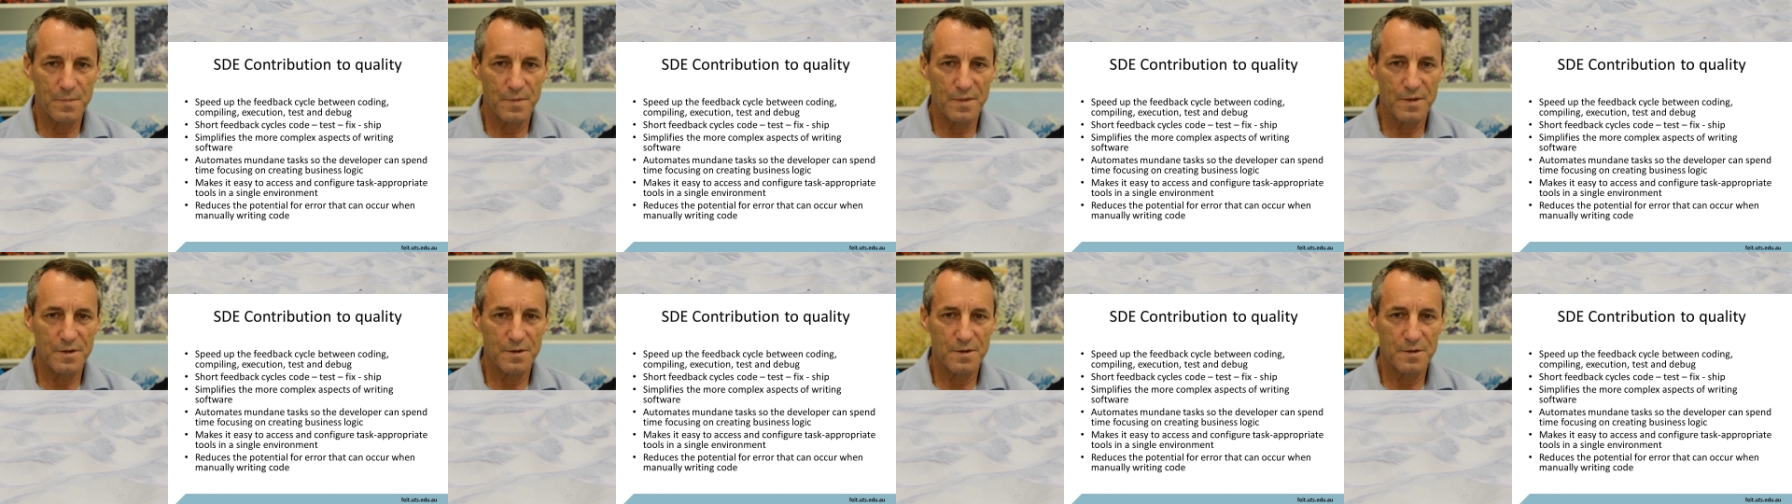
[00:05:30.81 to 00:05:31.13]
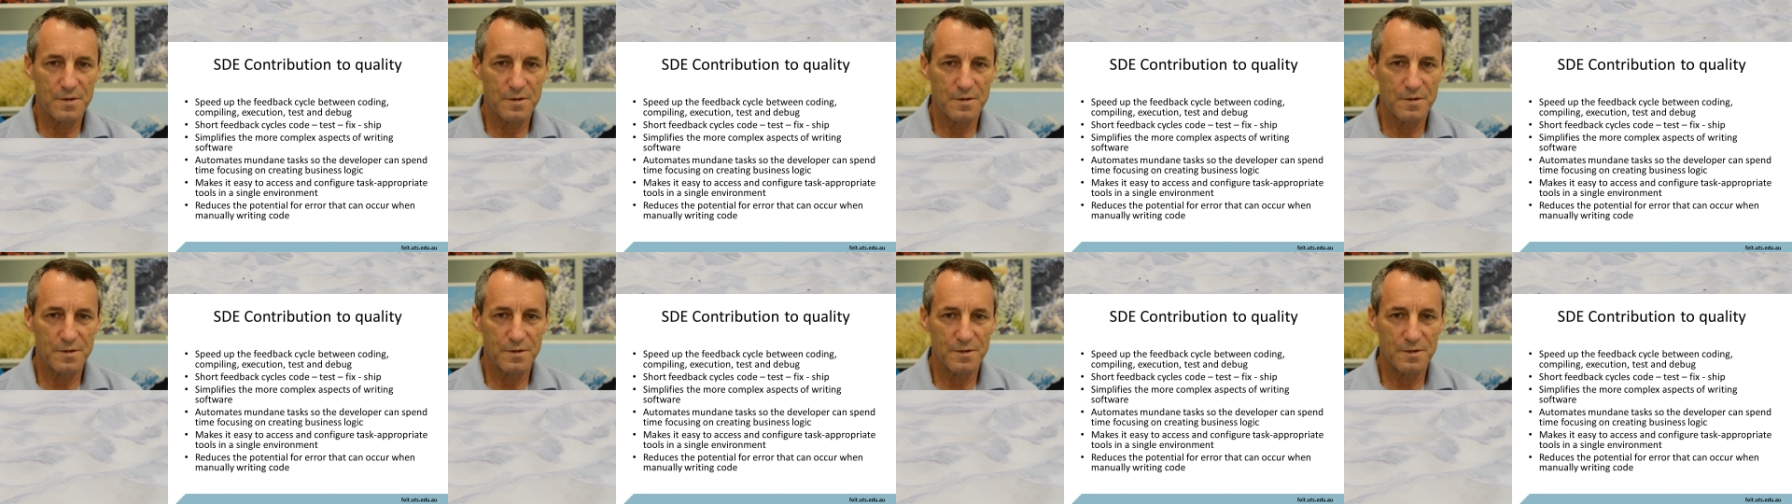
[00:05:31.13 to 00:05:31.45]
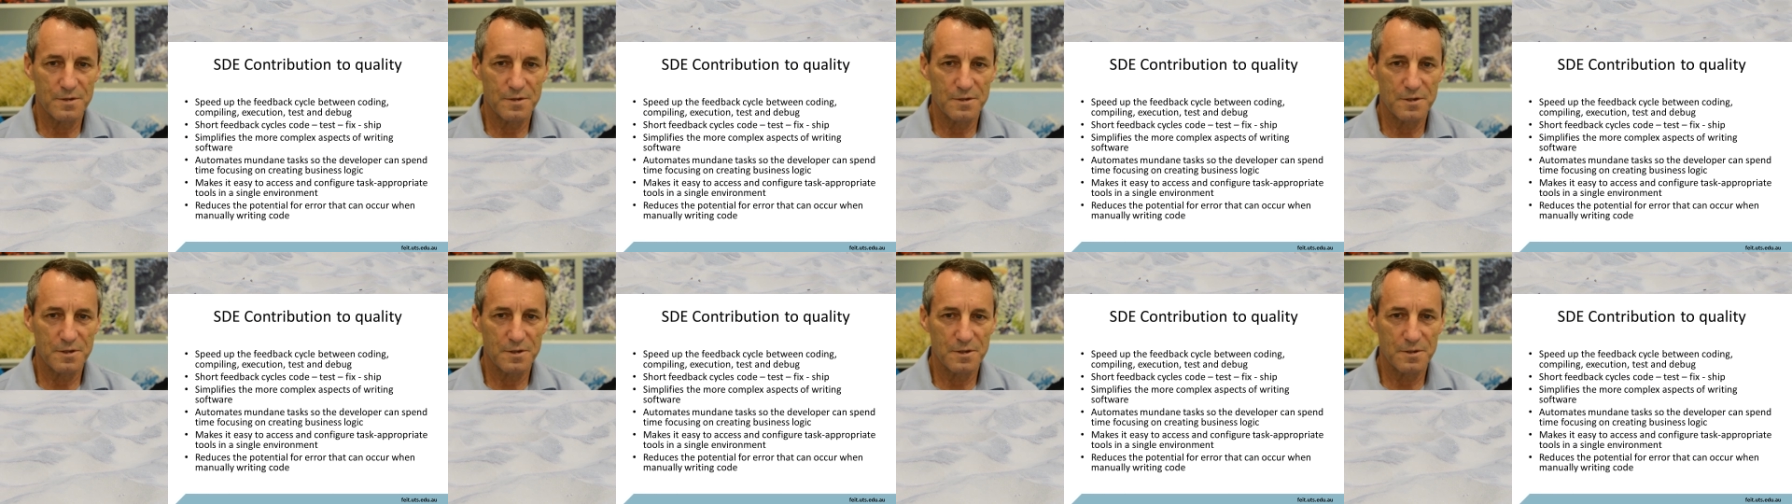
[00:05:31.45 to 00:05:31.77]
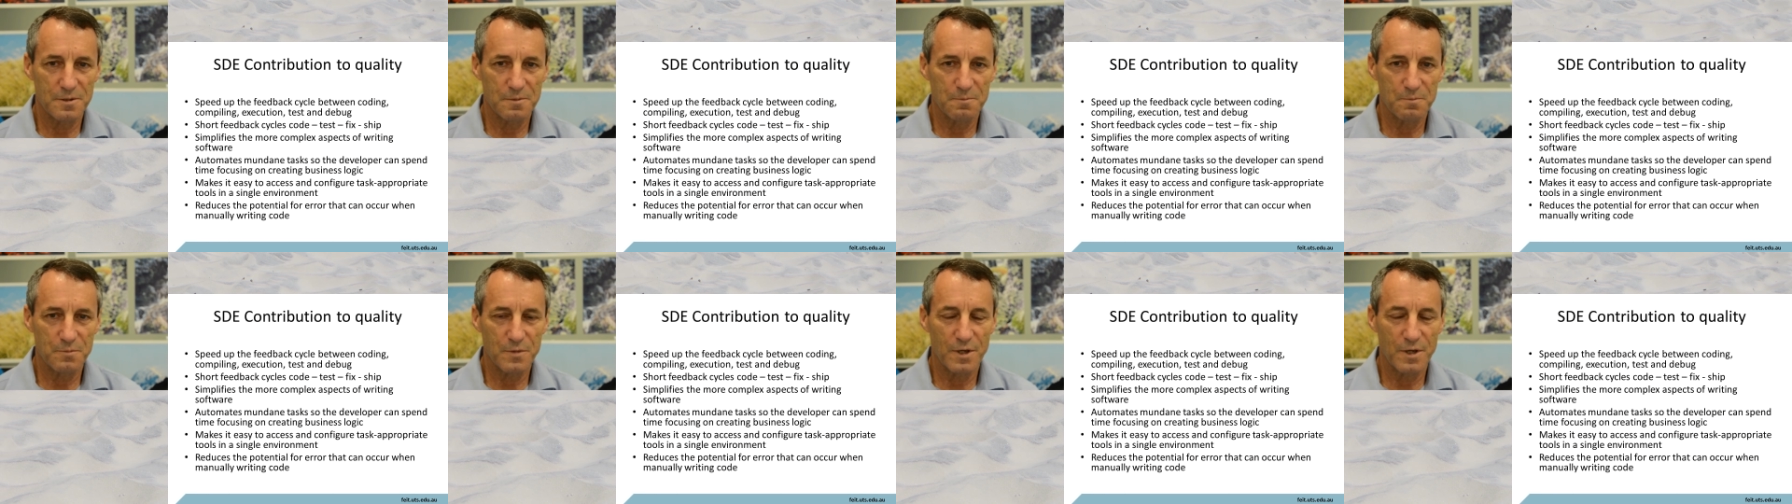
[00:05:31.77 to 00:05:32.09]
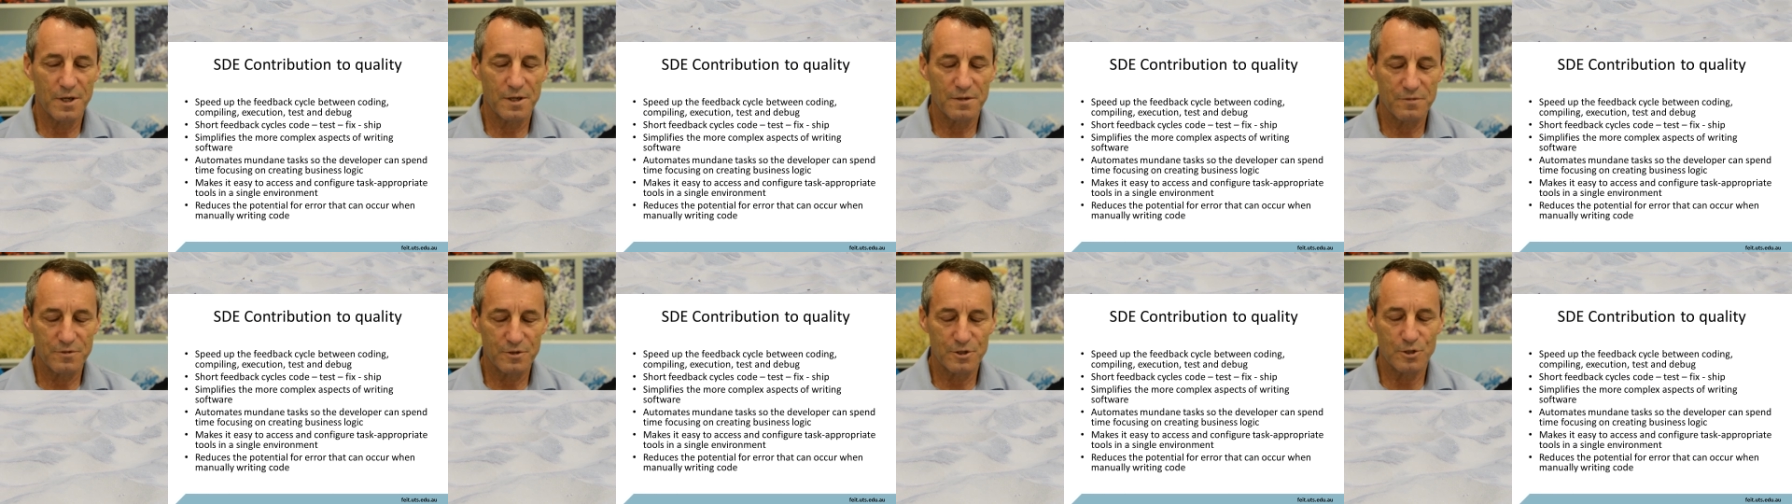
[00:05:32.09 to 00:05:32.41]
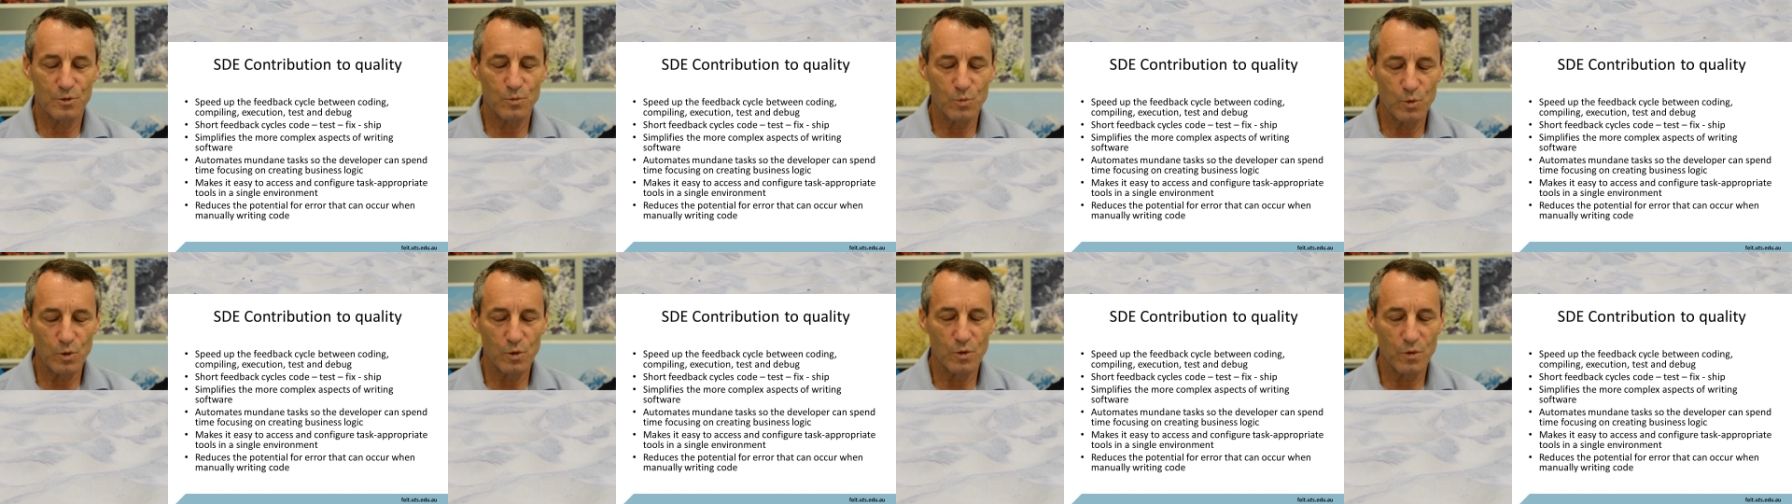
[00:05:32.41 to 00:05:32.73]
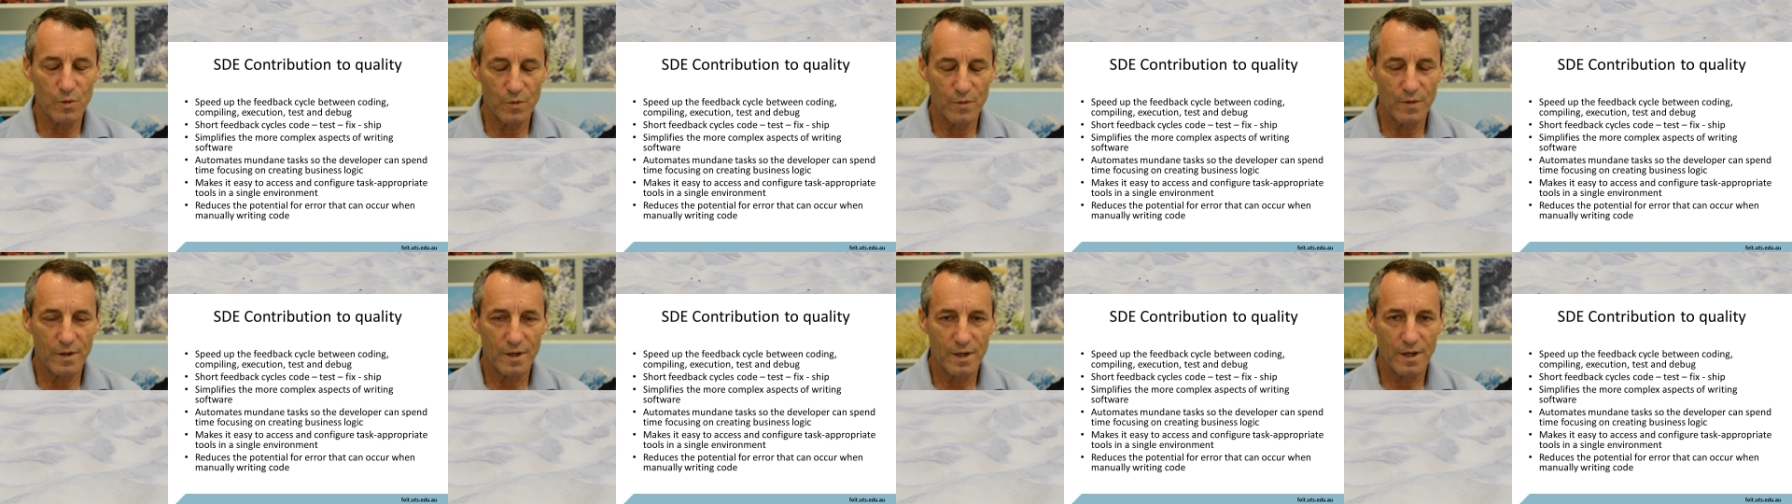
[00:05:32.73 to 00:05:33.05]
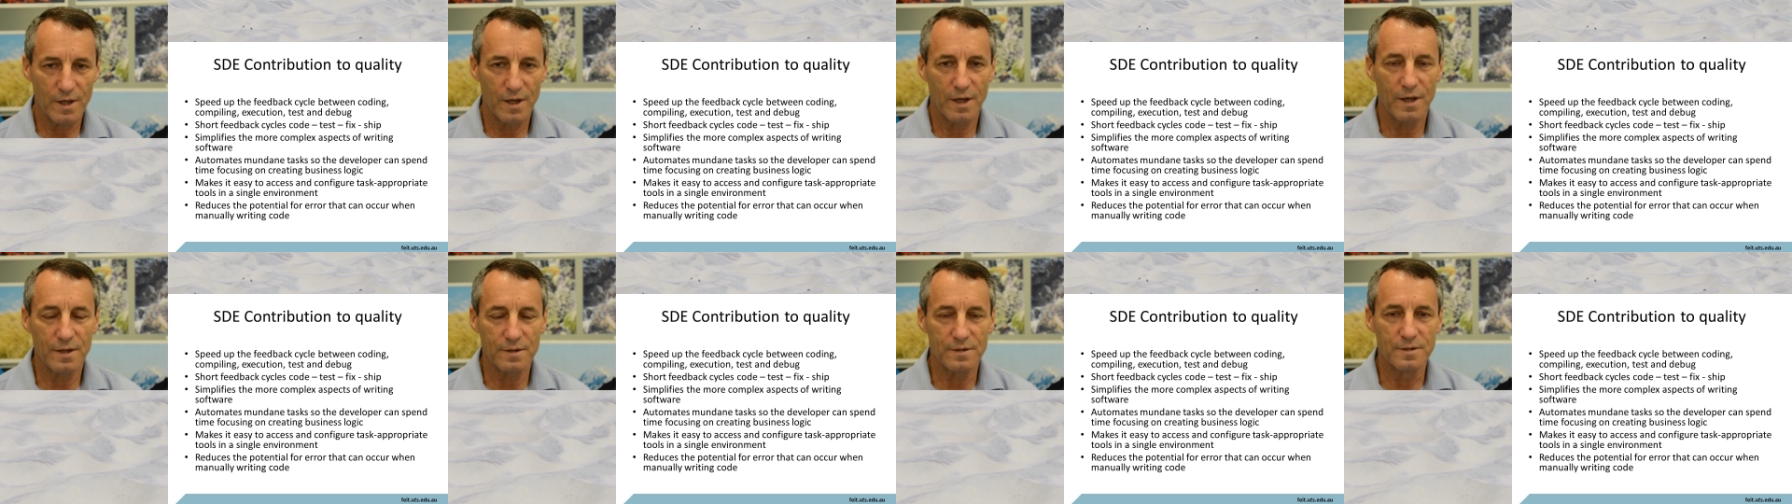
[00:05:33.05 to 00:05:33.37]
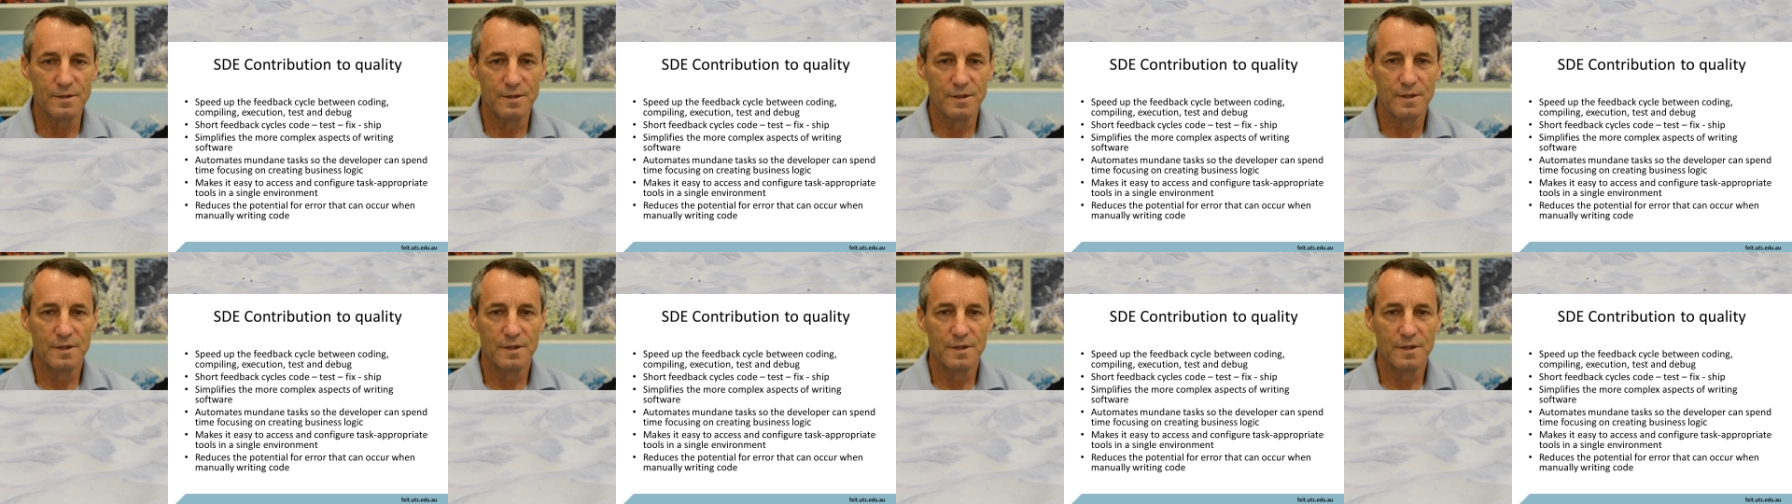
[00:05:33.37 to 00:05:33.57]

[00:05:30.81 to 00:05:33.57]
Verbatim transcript: the, the, um, the artificial world in their head